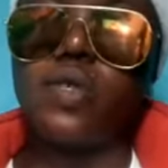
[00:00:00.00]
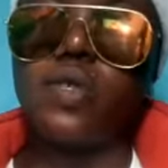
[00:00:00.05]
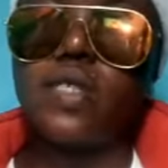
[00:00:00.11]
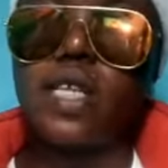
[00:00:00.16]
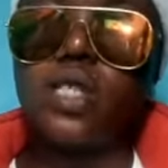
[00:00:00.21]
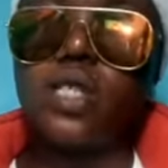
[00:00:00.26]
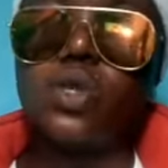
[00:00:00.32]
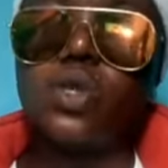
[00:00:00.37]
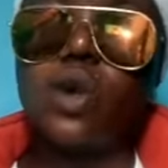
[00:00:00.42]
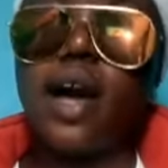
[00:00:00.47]

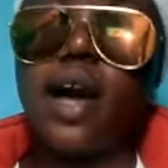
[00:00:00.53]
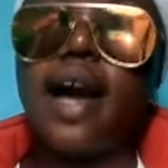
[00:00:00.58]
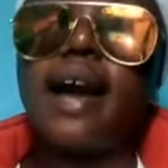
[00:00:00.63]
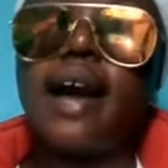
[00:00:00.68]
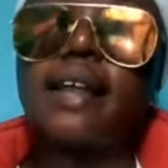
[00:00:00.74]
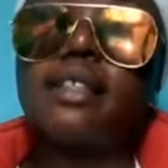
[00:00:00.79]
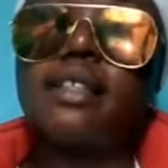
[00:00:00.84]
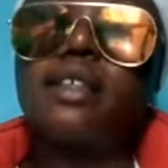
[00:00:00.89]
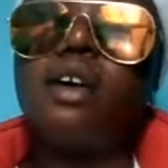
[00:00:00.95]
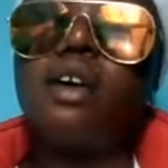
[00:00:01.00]
Set your
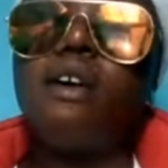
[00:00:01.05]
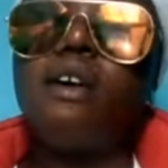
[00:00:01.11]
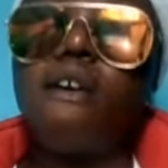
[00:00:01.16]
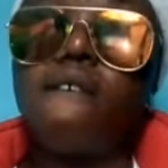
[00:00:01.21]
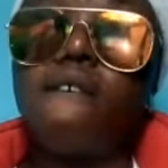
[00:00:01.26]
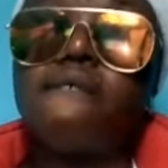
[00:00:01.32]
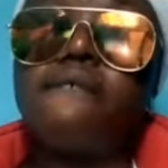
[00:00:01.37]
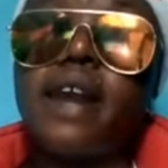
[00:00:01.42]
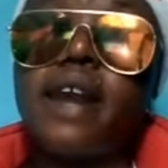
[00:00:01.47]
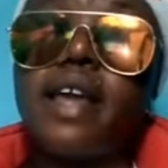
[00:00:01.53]
heart
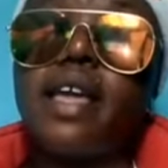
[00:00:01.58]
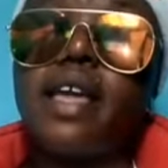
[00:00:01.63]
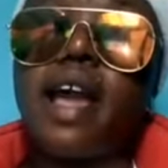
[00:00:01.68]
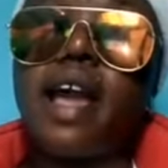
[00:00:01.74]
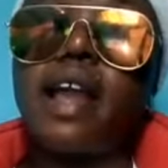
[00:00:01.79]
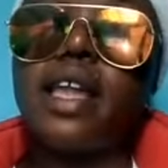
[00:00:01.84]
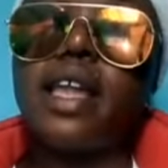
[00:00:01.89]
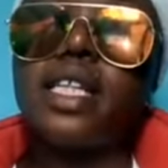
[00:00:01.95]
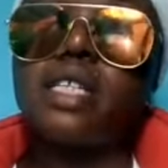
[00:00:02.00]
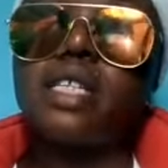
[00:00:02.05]
on
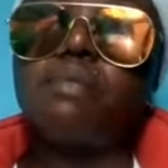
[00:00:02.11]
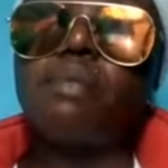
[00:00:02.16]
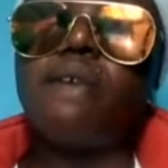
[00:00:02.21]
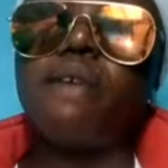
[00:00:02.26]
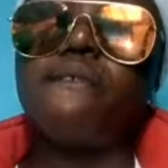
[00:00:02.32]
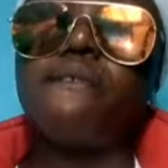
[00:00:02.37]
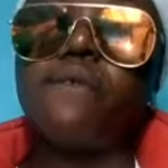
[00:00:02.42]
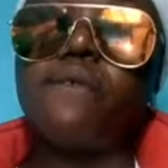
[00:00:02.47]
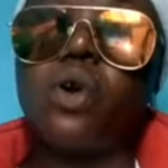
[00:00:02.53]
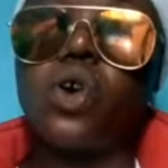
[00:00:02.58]
fire. Let it
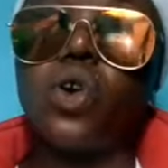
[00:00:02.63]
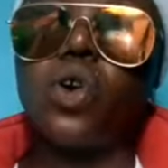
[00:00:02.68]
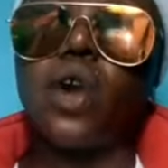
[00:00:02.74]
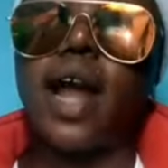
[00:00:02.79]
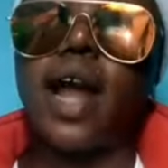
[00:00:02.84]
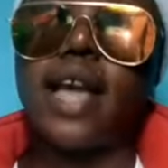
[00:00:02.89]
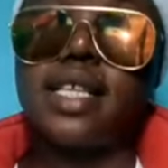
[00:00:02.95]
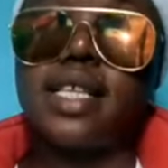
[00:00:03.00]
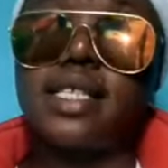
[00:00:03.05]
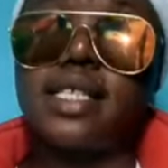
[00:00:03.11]
burn for
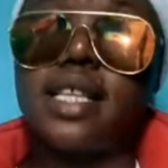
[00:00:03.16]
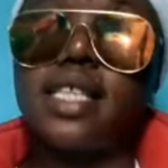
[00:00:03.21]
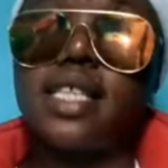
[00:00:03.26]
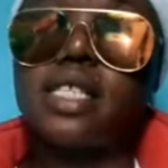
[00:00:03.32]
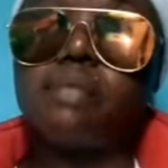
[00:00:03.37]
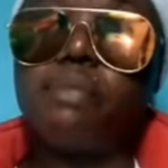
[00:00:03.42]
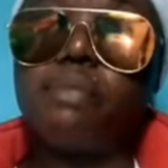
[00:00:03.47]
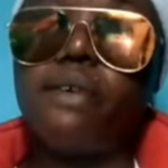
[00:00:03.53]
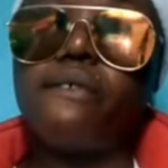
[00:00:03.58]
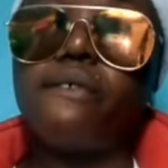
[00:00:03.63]
Christ. Let
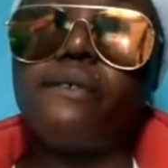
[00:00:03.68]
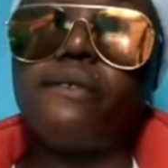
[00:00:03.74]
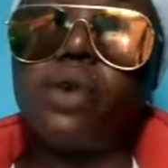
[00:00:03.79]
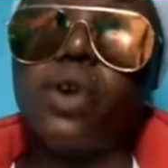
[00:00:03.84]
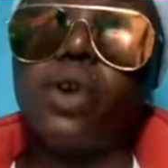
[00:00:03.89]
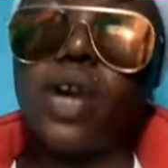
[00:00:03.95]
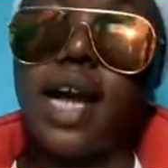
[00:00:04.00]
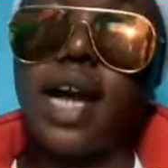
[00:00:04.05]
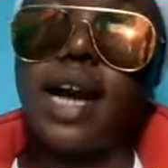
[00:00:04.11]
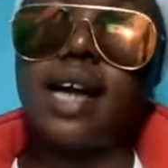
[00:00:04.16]
it burn for
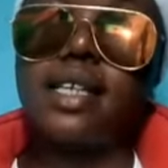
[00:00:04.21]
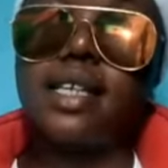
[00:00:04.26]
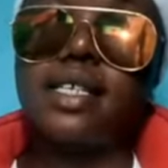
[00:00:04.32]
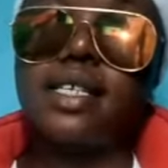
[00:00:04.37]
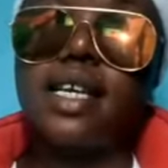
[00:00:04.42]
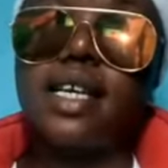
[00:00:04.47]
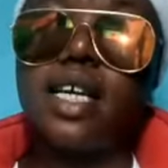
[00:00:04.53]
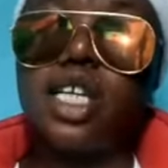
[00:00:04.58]
God.